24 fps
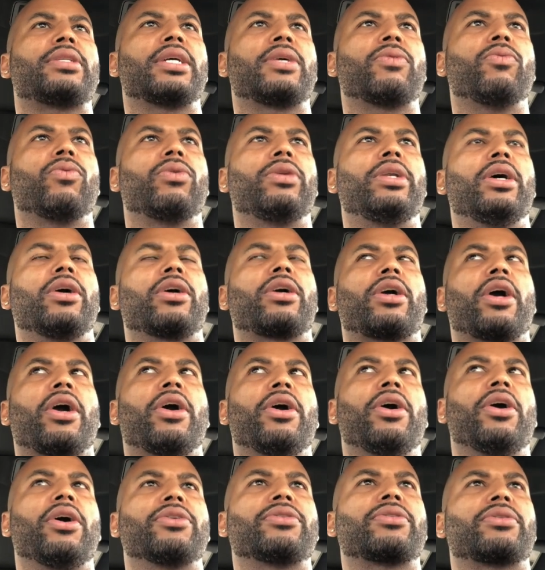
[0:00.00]
the
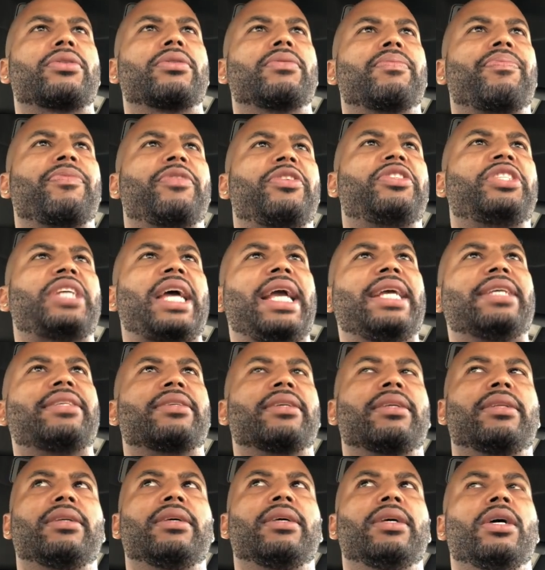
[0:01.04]
girls
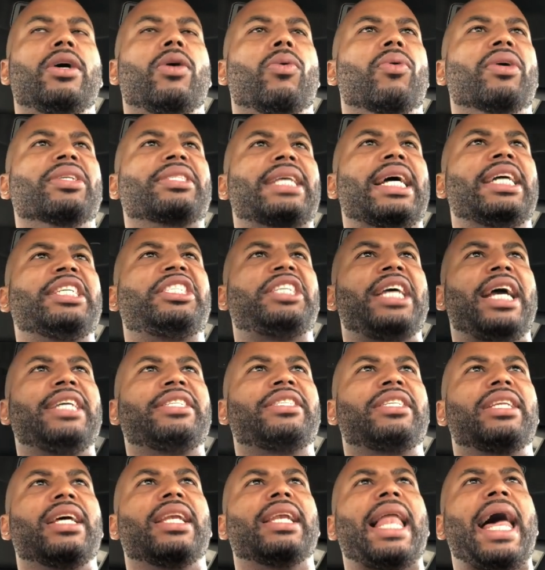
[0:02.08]
chasing? Was they
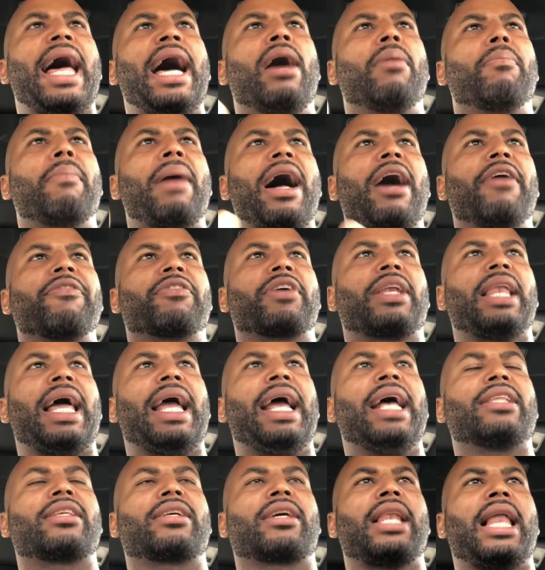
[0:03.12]
chasing the loudmouth
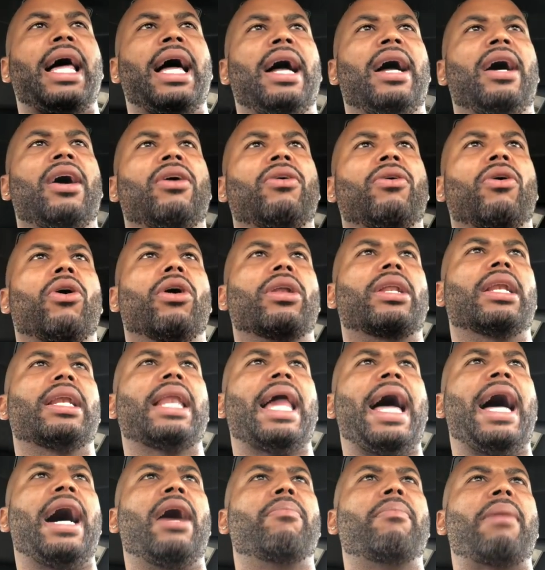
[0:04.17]
class clown or the
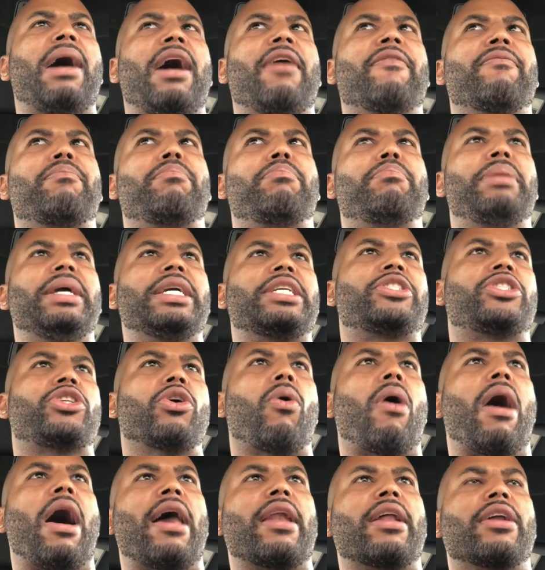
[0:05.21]
loudmouth big
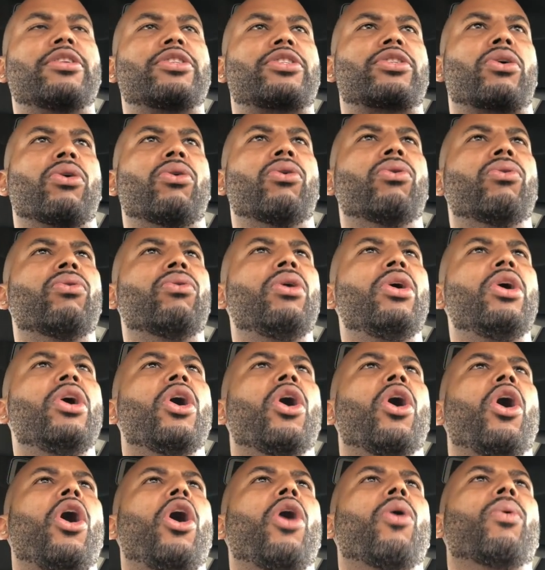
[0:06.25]
show out of the school?
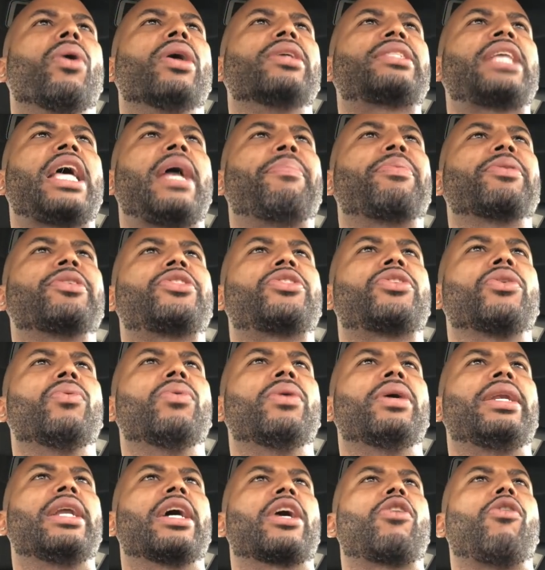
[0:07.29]
Or was they
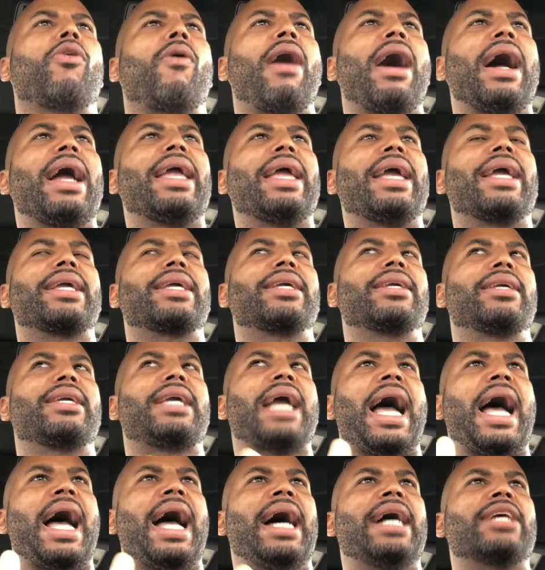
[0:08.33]
pursuing the quiet
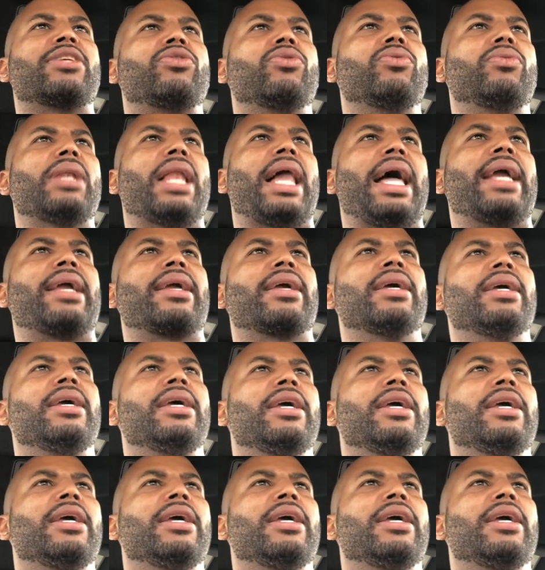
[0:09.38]
guys who like